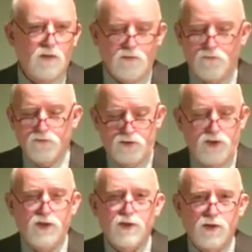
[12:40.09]
a
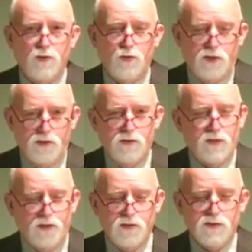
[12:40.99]
physician who
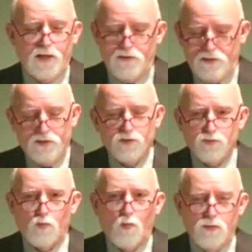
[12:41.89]
can say, this is